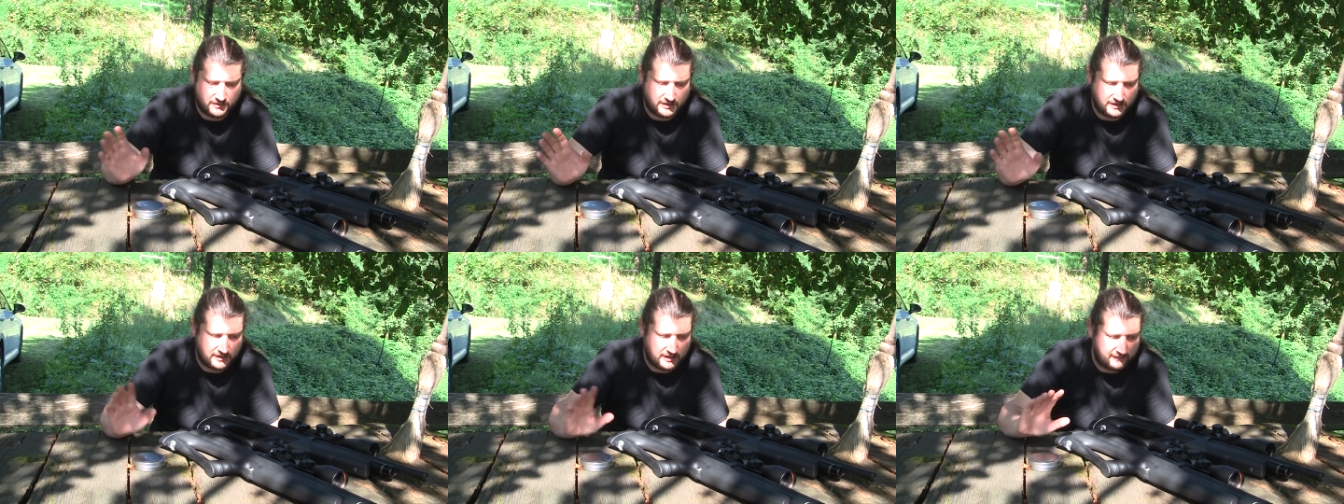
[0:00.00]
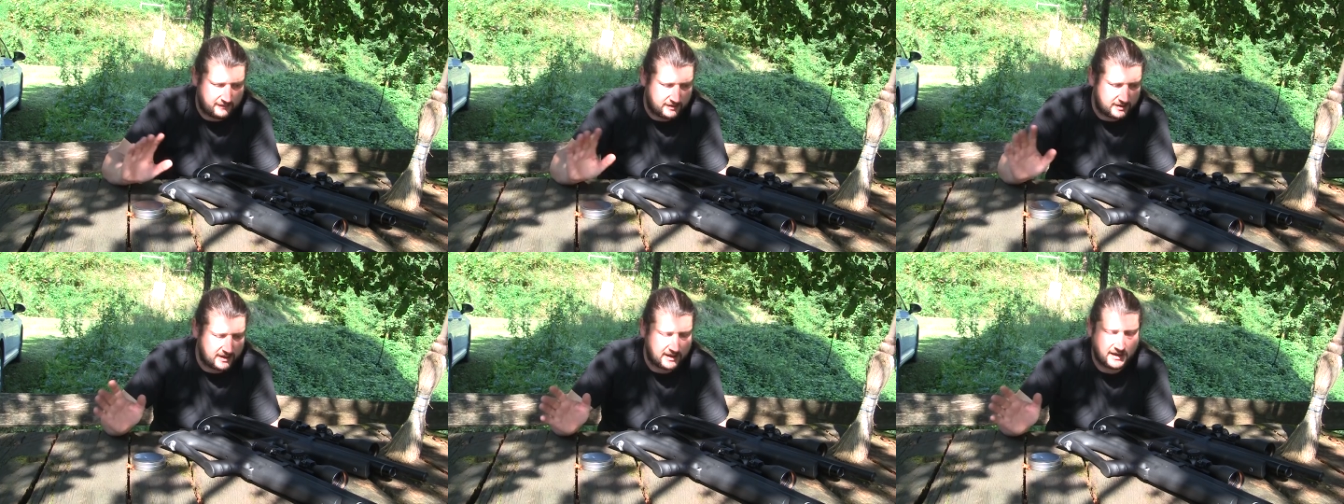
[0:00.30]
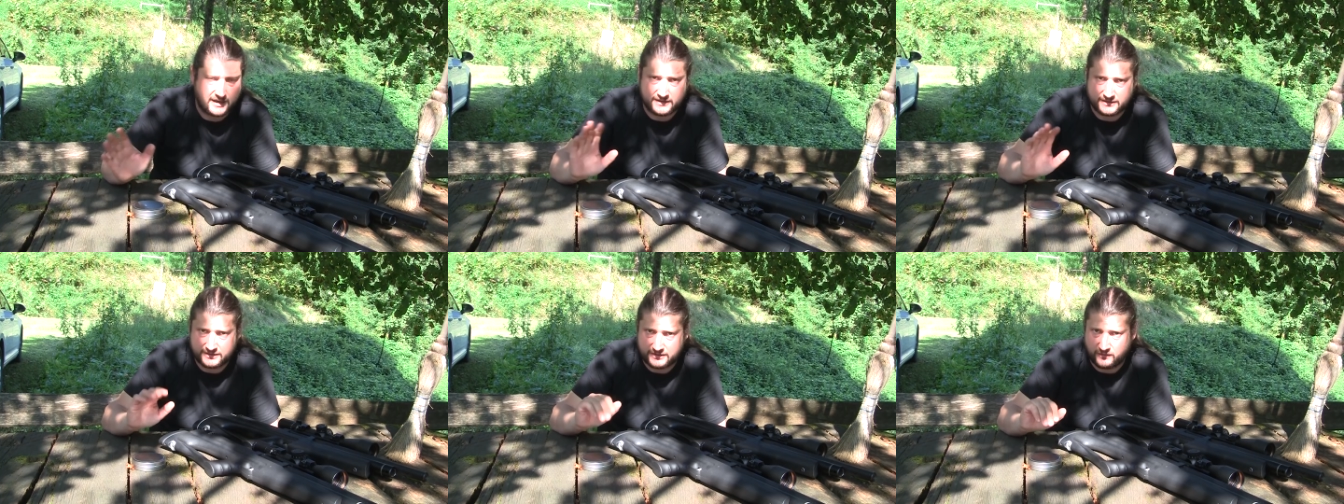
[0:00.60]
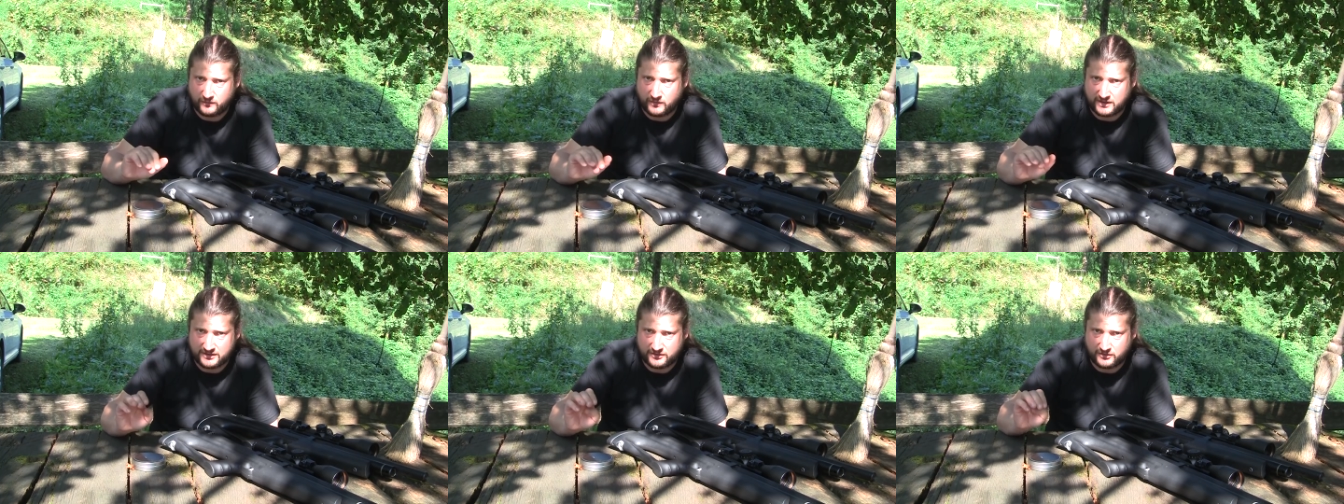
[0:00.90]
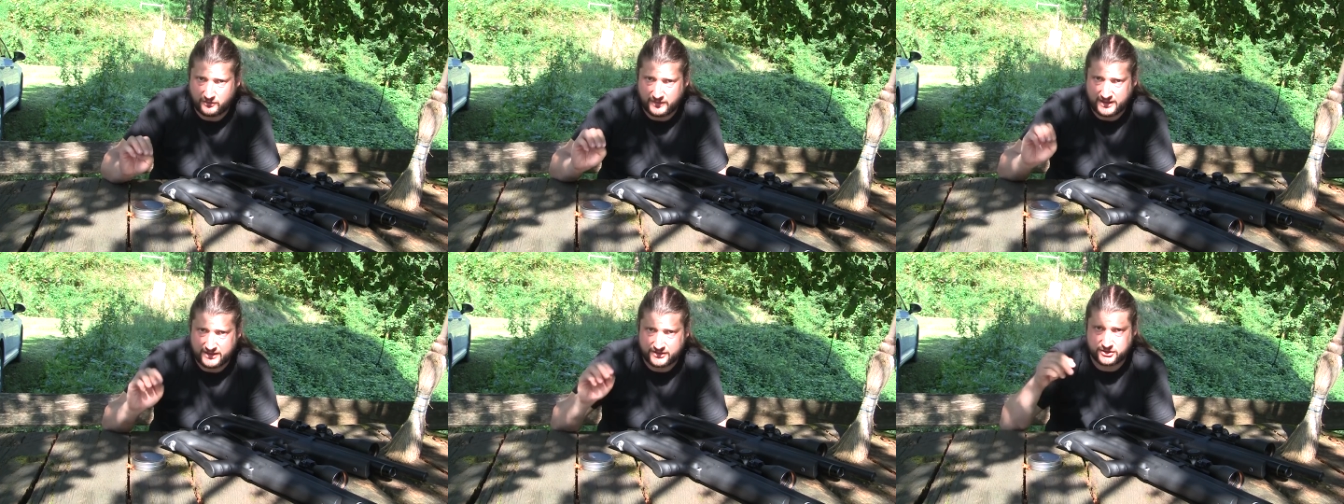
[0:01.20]
everything else you want
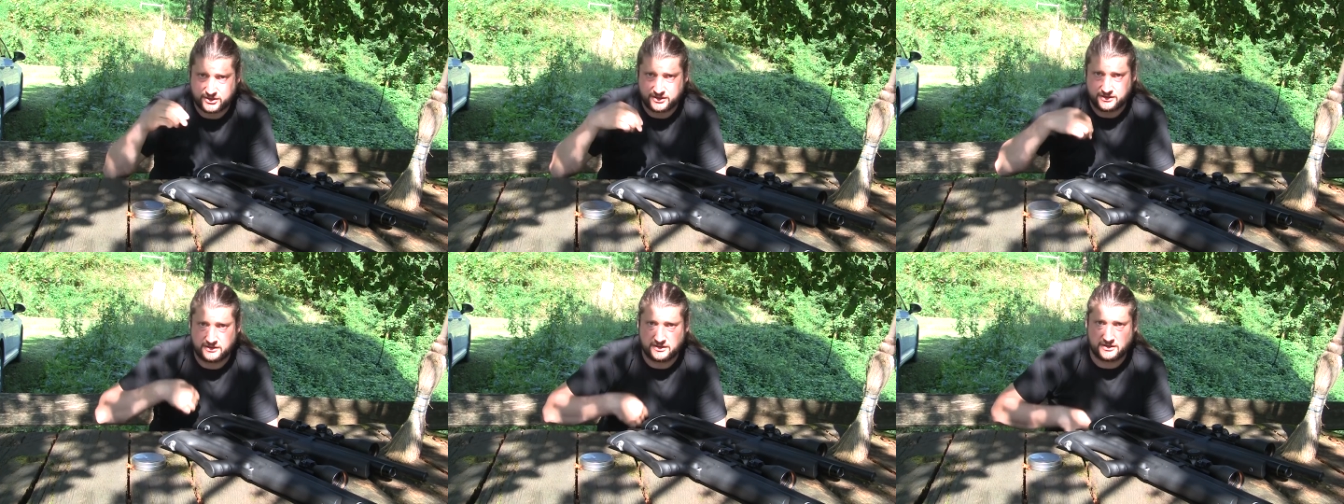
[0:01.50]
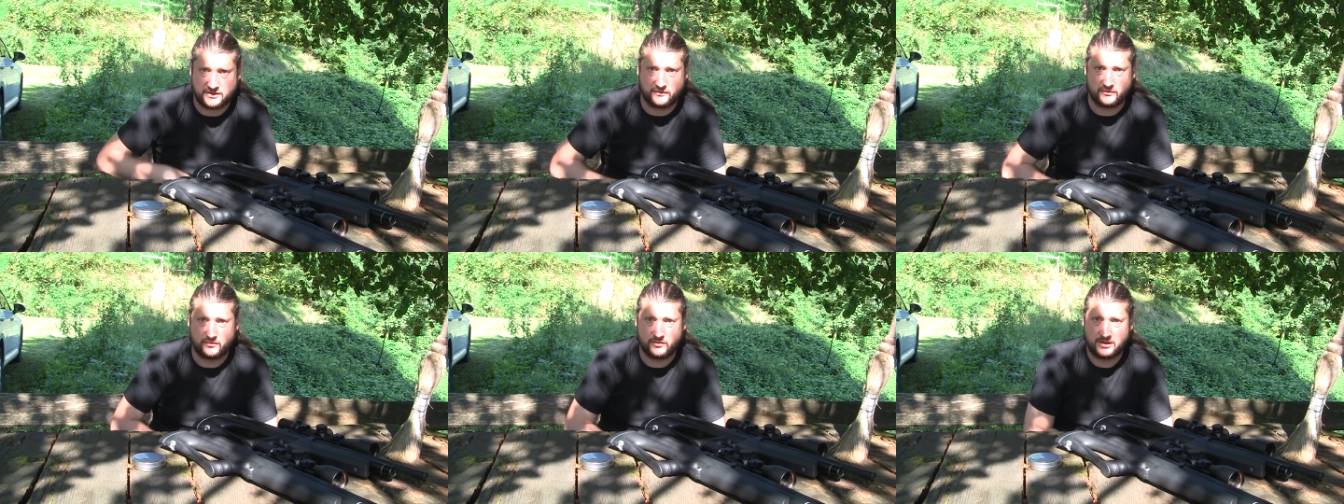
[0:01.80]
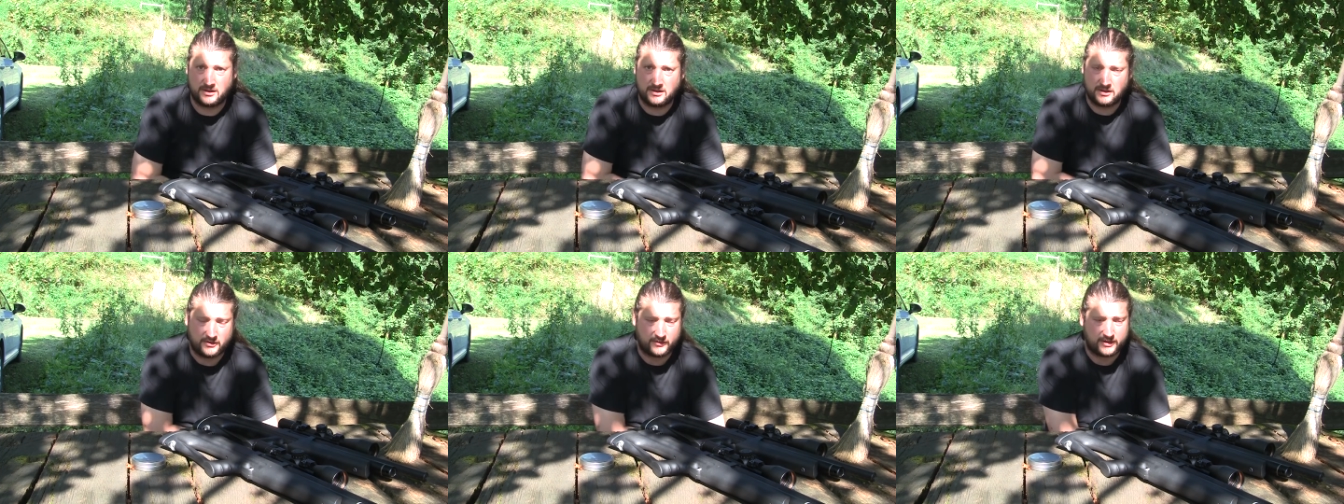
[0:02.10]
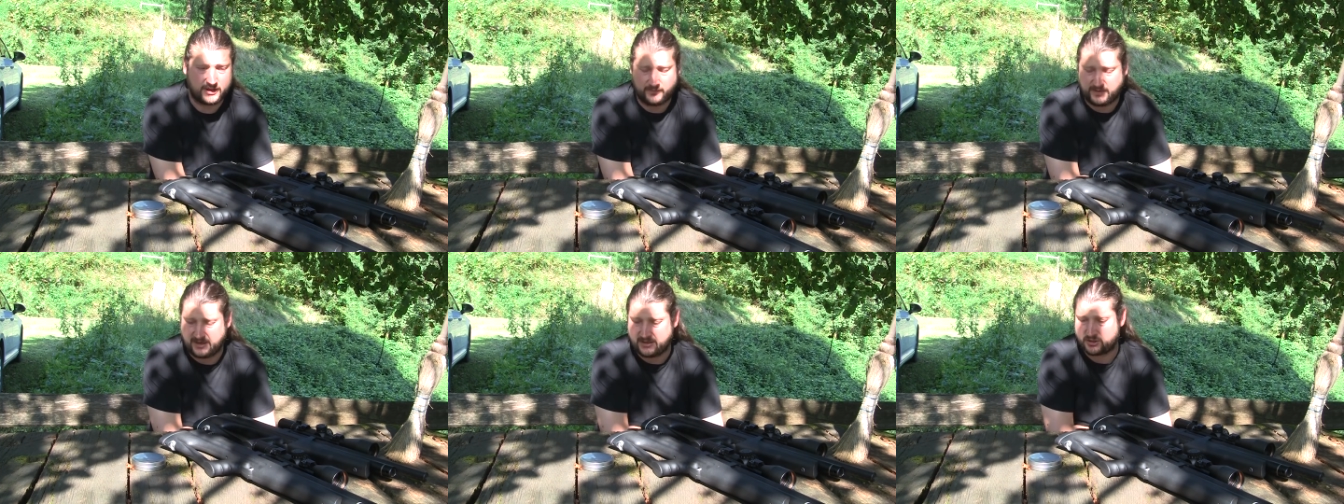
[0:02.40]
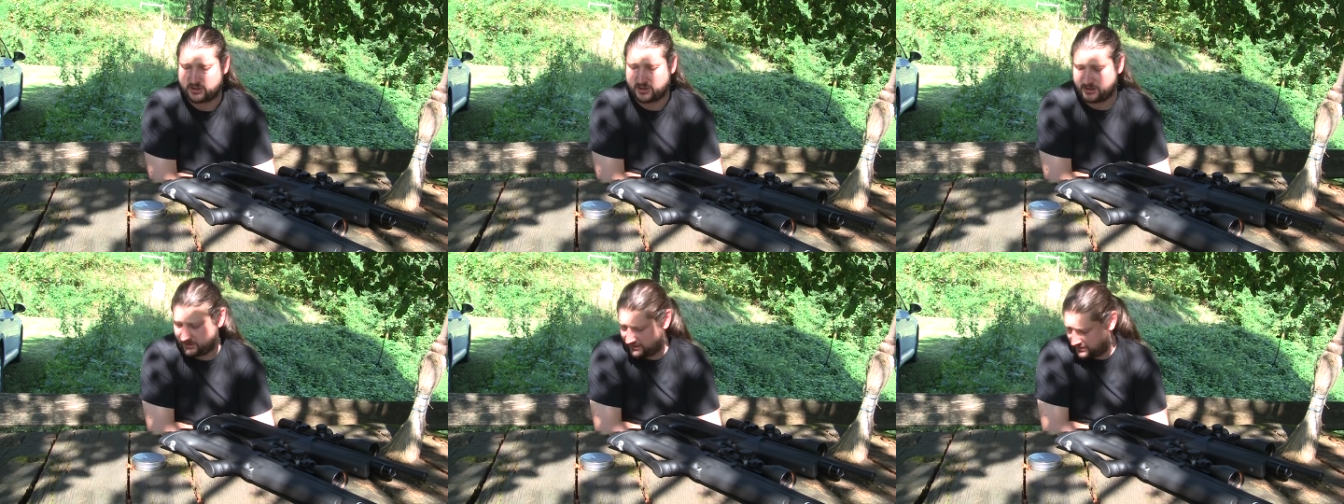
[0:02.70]
to mention you will you can
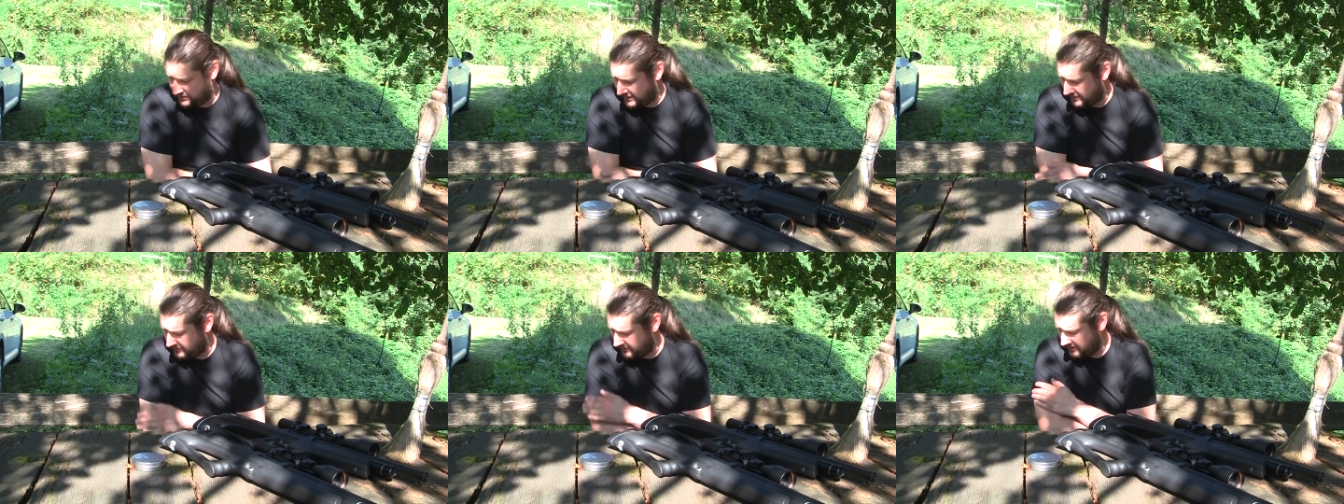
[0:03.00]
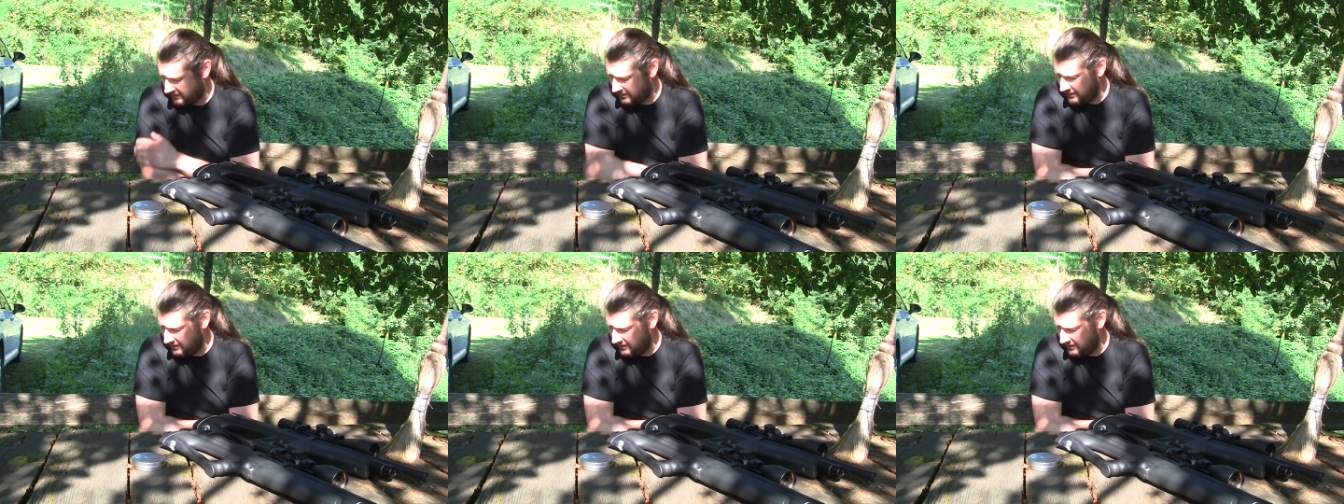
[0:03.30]
mention in that